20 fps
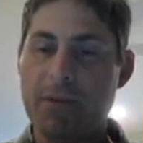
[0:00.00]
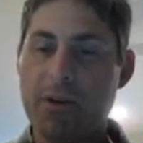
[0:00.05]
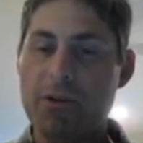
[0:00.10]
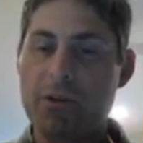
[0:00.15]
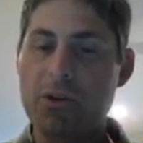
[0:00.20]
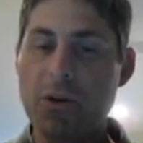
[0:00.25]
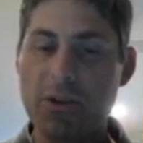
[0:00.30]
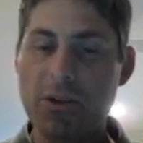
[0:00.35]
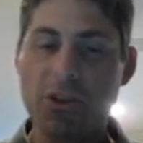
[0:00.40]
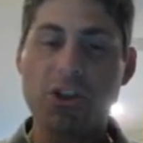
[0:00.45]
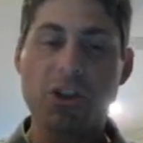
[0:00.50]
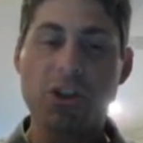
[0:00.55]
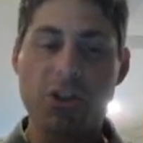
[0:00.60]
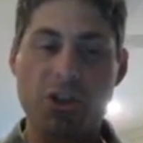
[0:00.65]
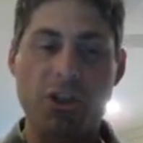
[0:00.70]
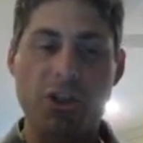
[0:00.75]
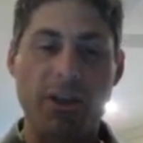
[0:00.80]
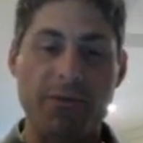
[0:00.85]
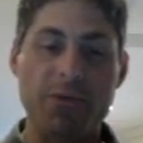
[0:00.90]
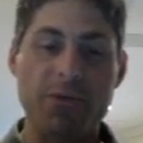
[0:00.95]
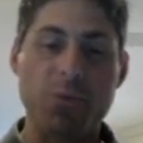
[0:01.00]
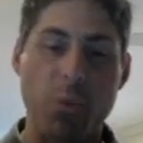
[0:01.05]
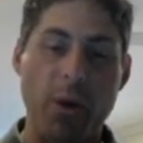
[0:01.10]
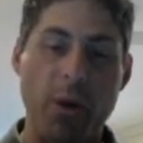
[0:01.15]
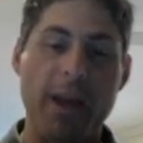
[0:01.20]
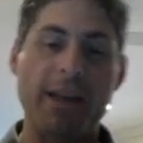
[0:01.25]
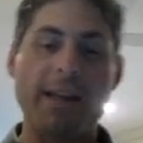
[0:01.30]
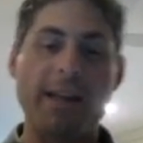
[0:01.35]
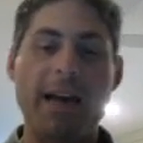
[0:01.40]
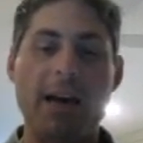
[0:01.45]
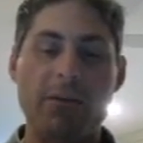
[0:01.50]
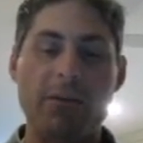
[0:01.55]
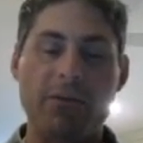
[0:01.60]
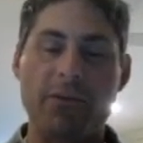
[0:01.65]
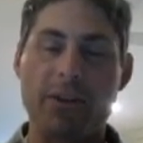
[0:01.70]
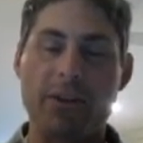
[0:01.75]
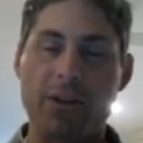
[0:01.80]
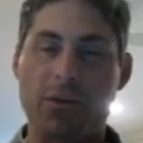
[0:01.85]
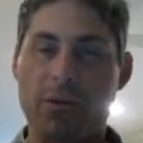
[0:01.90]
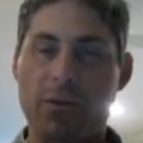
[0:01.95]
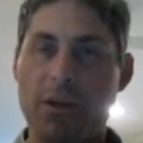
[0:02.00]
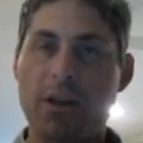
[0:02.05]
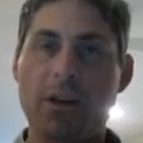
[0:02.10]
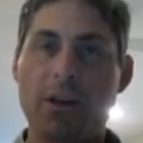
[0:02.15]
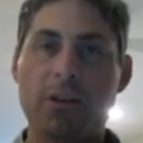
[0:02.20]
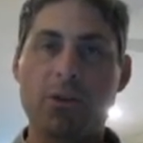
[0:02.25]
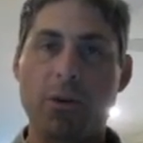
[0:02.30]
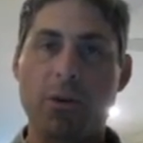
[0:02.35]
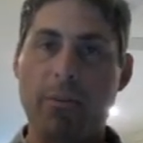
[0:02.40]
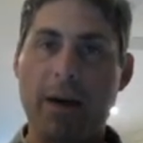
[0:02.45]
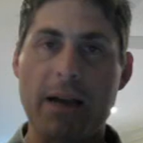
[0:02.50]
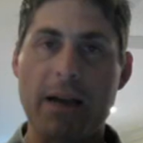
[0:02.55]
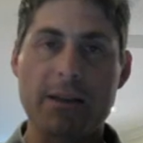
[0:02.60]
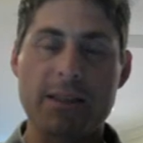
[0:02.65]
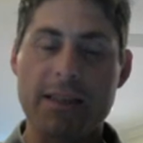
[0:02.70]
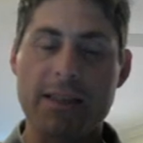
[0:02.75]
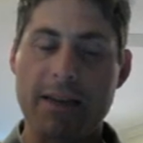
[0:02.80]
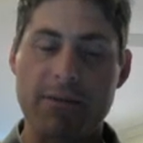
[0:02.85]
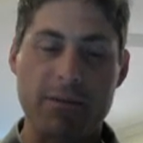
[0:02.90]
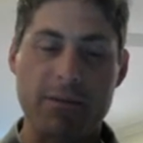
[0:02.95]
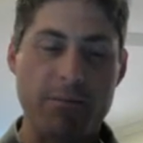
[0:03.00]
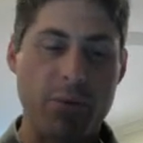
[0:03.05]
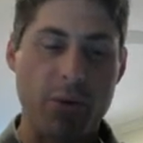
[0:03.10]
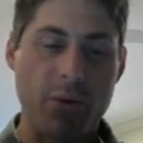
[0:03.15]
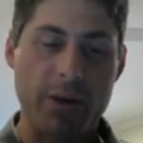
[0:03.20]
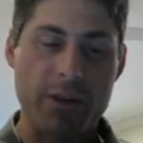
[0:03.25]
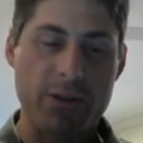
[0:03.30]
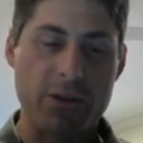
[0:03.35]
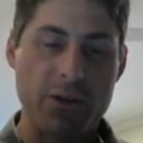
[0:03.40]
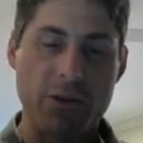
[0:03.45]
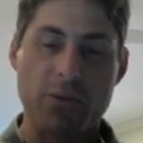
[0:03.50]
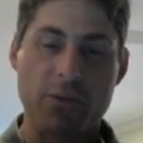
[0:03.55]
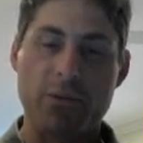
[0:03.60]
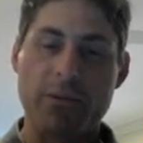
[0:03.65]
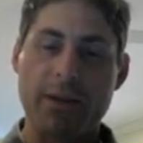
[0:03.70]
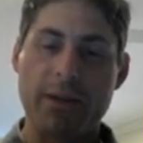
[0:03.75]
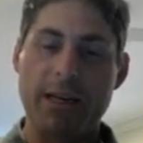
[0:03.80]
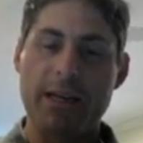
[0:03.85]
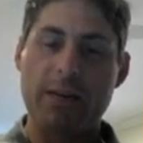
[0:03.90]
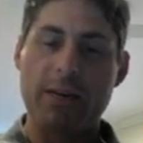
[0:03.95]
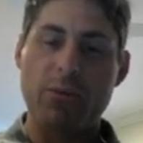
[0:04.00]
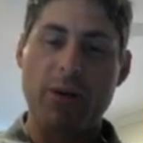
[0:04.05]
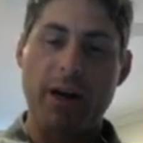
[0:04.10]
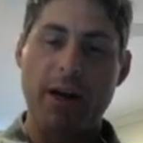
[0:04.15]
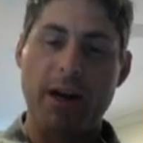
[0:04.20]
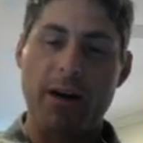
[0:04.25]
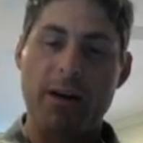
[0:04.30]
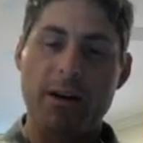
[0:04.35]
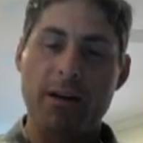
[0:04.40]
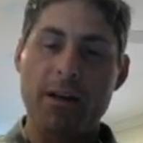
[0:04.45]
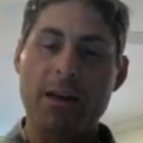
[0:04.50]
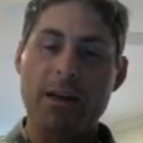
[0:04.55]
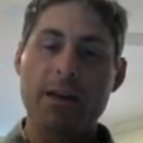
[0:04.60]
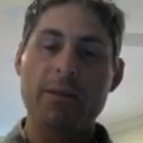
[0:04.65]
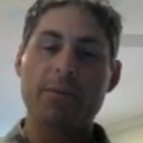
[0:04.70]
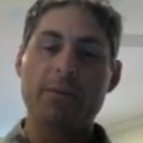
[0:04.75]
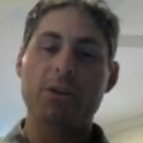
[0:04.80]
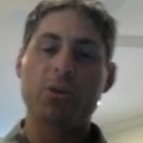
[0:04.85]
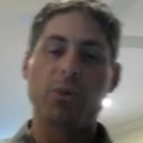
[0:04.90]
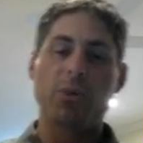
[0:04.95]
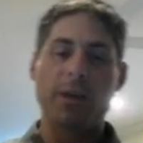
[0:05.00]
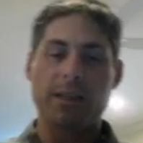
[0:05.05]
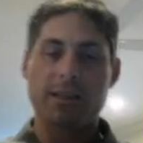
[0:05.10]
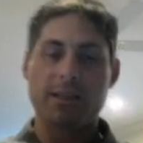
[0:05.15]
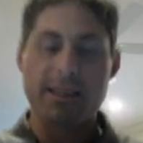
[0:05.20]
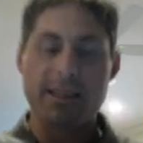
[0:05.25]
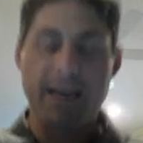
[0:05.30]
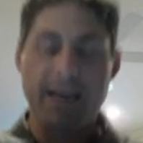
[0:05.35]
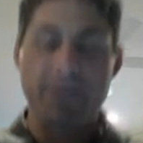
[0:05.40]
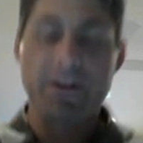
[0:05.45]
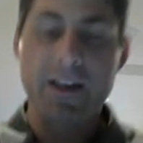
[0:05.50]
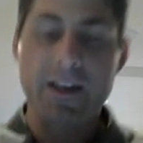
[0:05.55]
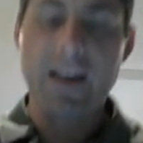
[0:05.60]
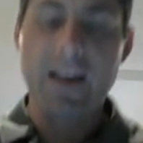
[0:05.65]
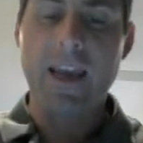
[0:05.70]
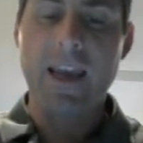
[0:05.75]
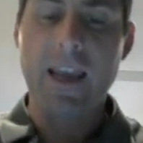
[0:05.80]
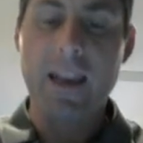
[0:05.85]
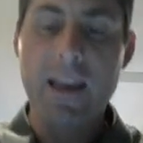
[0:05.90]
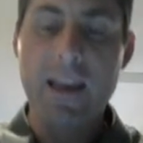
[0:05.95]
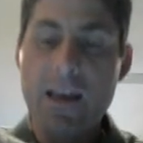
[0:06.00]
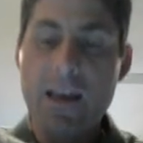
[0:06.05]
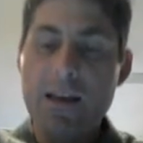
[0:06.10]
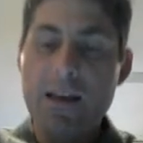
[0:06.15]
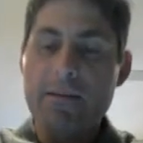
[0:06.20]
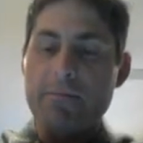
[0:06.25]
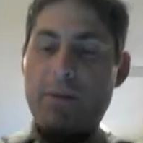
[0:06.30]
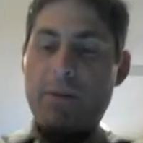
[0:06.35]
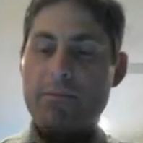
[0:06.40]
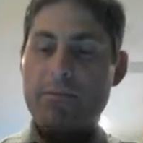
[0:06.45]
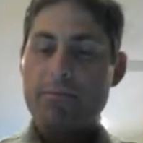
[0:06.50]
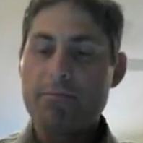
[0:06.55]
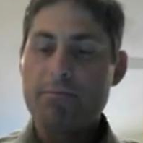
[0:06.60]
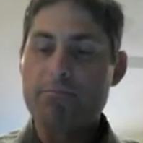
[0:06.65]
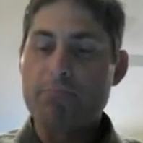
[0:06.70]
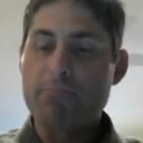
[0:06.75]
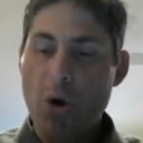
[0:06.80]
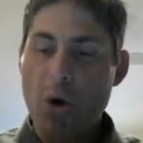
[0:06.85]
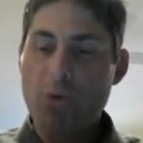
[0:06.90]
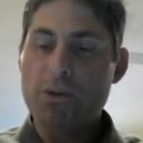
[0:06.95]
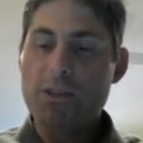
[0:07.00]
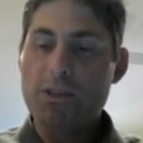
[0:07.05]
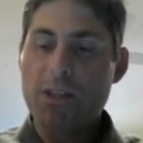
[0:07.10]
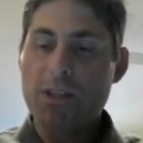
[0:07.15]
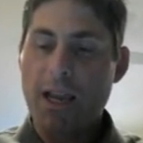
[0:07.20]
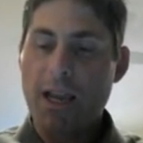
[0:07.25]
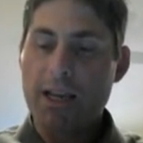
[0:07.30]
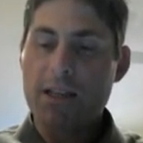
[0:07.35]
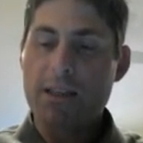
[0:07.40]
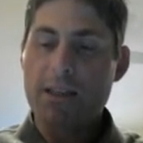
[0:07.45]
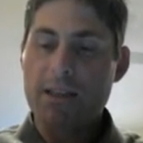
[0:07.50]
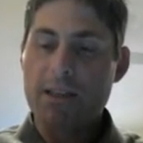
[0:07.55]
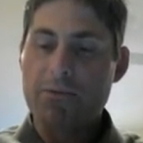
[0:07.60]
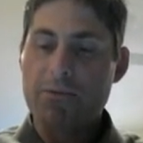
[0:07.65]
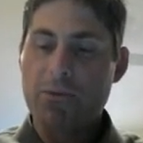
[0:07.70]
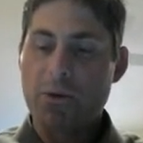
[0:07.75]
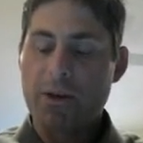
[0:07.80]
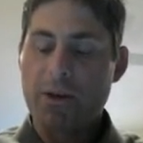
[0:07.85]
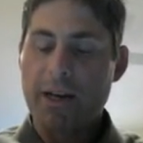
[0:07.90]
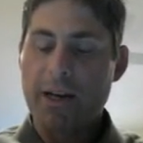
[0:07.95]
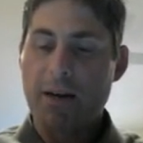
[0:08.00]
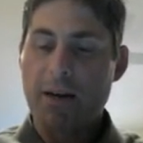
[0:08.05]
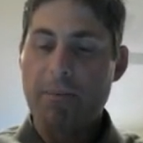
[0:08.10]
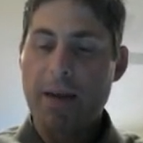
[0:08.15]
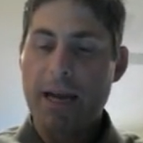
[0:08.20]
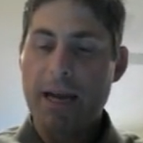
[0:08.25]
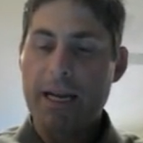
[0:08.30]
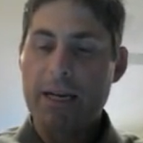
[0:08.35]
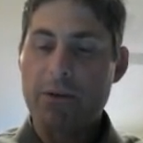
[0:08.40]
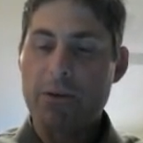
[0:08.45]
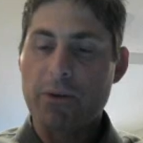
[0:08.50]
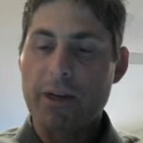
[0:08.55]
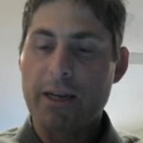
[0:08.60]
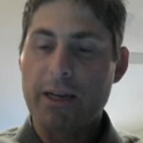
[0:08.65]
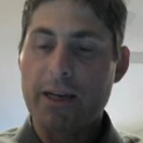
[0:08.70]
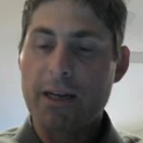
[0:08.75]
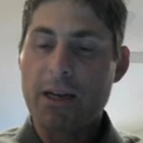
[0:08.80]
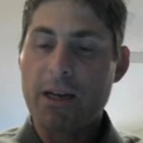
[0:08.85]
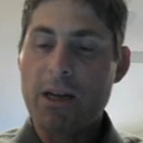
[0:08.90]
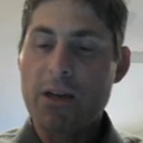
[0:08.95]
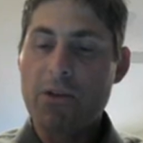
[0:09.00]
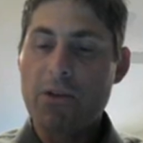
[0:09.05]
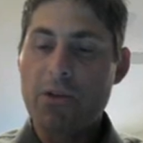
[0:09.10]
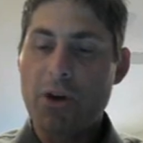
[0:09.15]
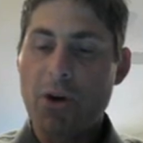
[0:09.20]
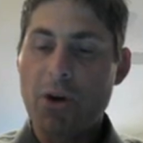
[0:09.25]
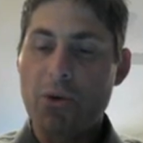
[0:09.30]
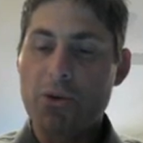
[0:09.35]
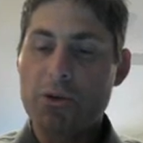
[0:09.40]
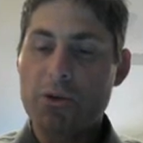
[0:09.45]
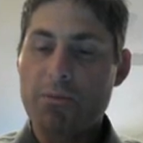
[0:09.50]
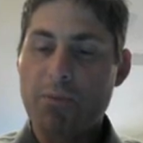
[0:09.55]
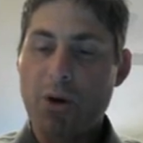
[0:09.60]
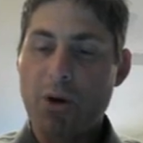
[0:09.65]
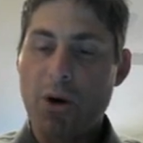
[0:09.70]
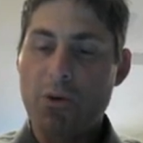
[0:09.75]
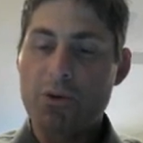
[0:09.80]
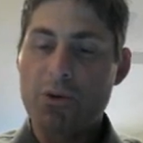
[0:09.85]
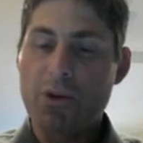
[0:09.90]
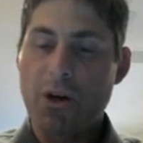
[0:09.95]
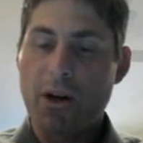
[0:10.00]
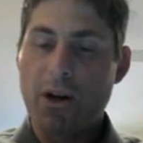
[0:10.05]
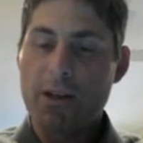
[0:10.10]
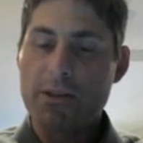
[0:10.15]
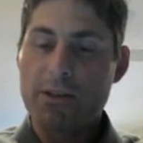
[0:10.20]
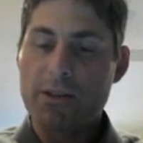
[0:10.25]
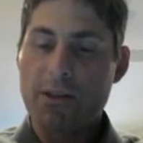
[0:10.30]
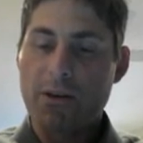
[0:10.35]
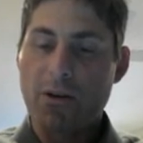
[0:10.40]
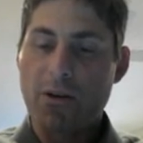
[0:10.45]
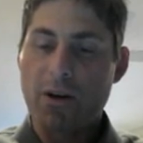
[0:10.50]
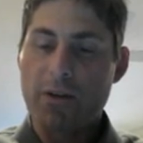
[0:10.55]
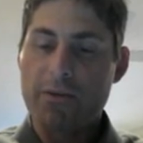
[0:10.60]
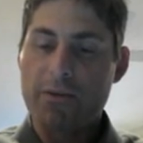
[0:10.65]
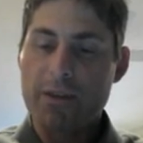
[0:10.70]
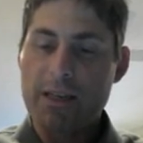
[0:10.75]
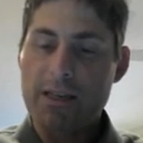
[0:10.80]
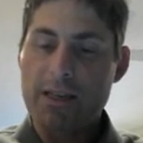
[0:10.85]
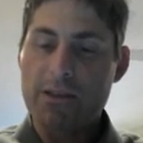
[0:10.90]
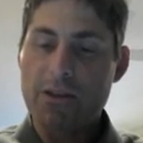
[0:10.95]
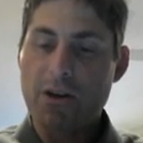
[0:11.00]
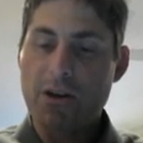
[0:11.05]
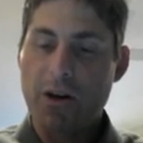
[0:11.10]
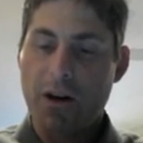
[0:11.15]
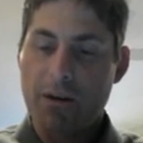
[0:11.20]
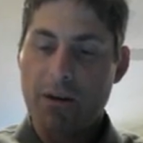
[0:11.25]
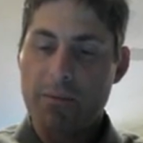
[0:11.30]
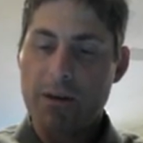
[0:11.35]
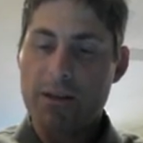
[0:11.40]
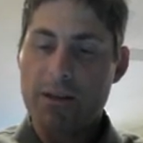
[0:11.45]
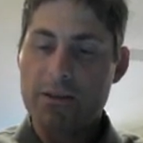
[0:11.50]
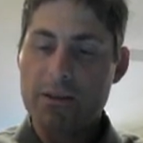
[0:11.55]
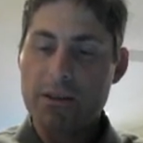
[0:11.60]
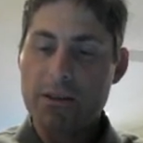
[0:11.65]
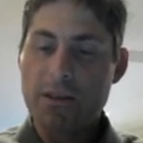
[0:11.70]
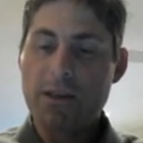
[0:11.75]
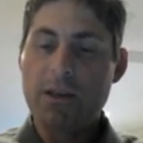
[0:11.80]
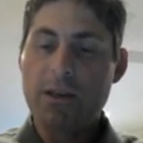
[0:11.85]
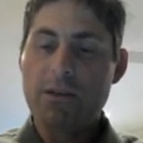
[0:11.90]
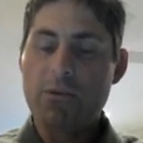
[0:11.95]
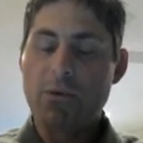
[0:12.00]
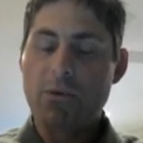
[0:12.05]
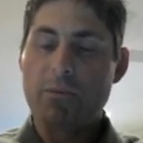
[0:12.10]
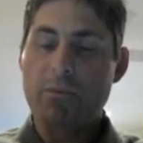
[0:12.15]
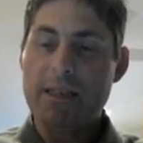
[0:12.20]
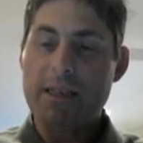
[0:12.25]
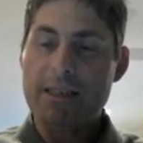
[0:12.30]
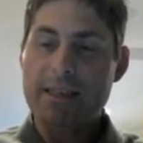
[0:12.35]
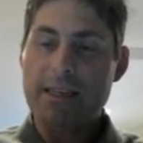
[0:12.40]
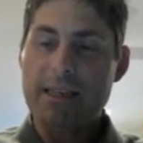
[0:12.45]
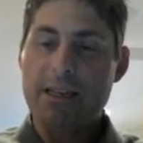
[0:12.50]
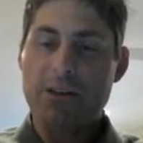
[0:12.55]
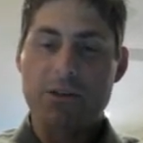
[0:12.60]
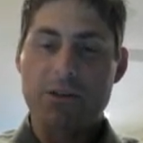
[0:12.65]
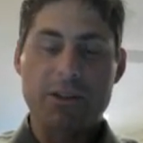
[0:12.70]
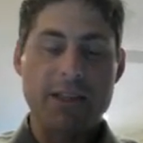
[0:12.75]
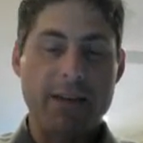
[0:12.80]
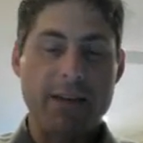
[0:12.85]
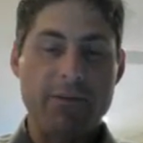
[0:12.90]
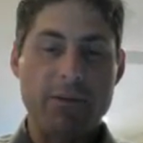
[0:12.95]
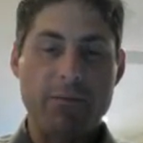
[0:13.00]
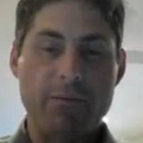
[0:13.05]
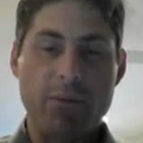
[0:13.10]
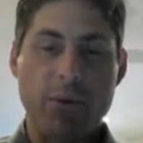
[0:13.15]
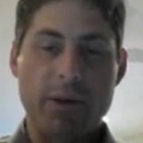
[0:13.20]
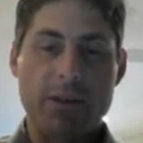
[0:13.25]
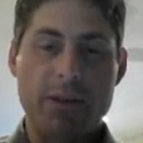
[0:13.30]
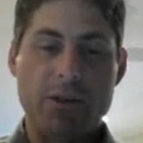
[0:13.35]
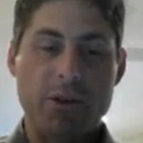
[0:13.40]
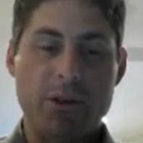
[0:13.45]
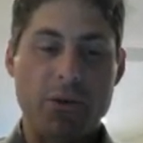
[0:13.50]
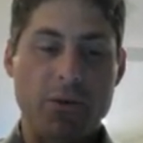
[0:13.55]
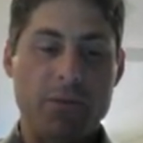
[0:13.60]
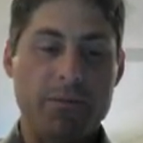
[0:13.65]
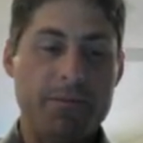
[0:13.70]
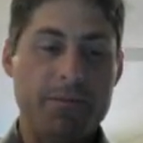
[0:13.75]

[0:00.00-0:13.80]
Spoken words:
So it just shifts way downfield to about 7.2, anywhere between 7 and 8. But most likely for an aromatic ring, those protons that are on these carbons will be near 7.2.